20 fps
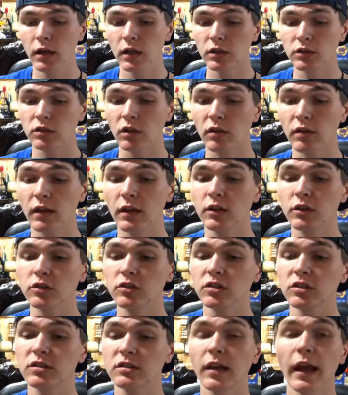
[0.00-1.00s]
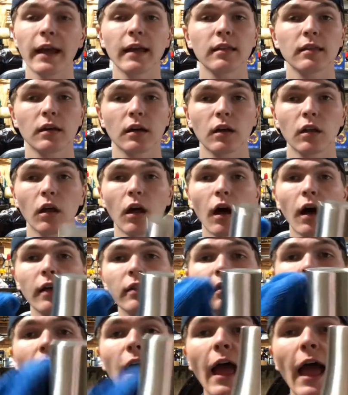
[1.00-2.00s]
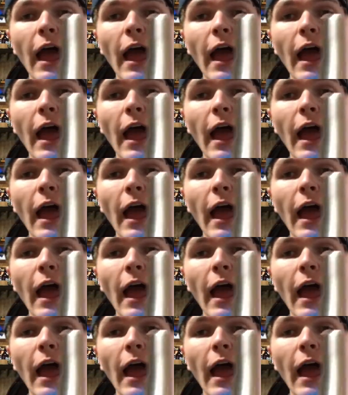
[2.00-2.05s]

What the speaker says: So then you'll just take the cloth